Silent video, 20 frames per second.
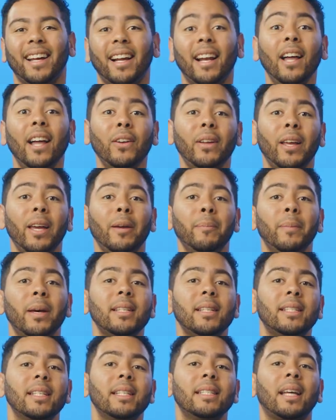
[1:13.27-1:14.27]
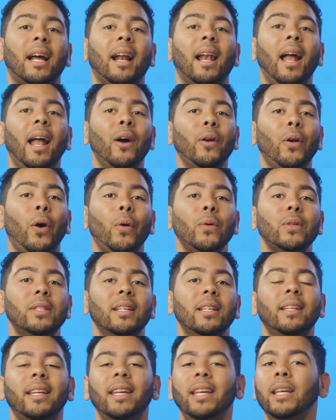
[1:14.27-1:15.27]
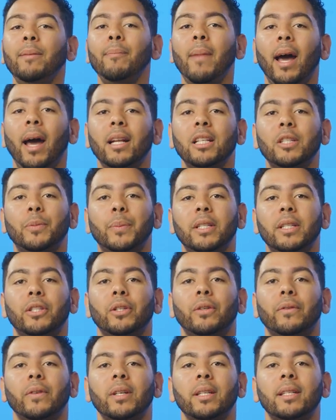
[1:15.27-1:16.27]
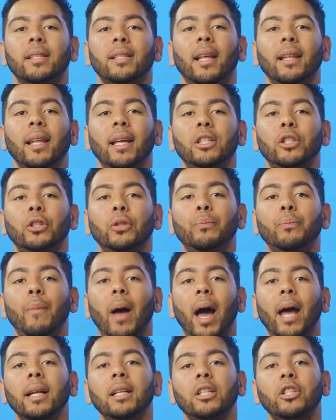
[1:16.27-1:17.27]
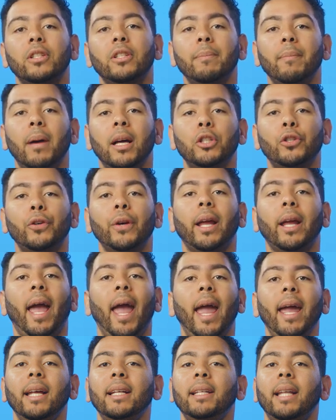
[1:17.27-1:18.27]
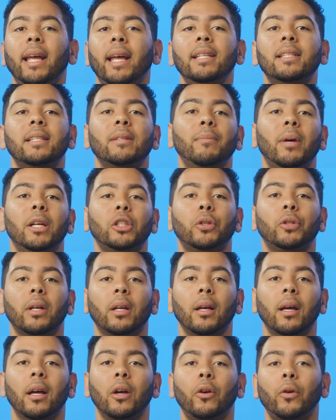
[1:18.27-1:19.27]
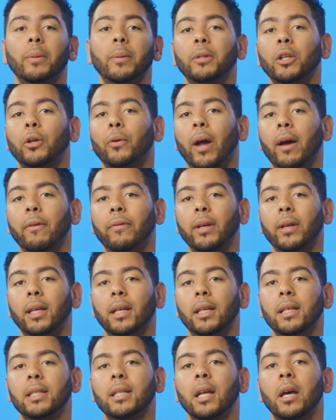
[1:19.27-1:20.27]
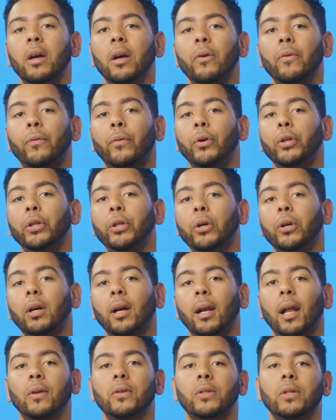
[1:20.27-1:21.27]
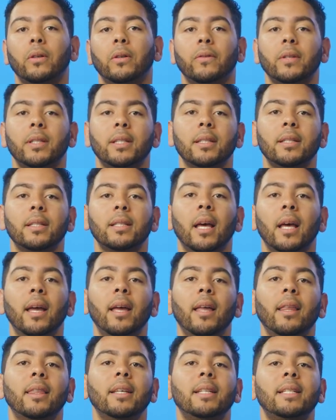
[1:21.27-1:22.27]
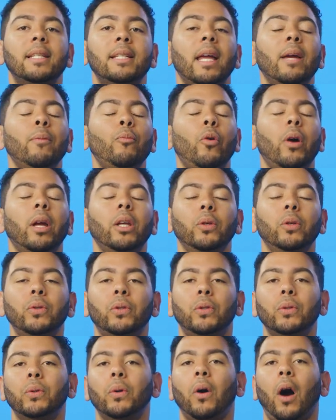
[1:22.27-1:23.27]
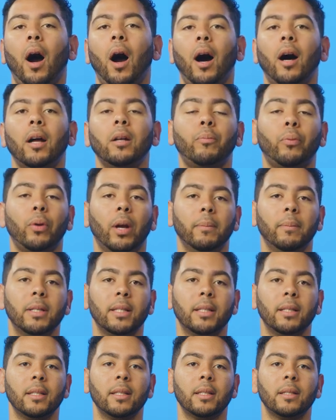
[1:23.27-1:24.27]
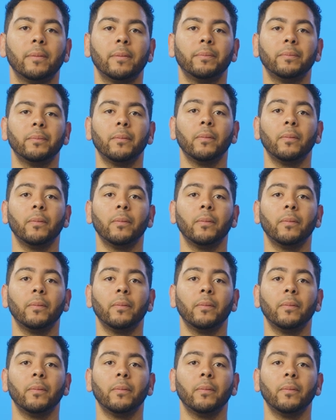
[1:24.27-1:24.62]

Cloud KMS is a cloud-hosted key management service that lets you manage symmetric and asymmetric cryptographic keys for your cloud services the same way you do on-premises.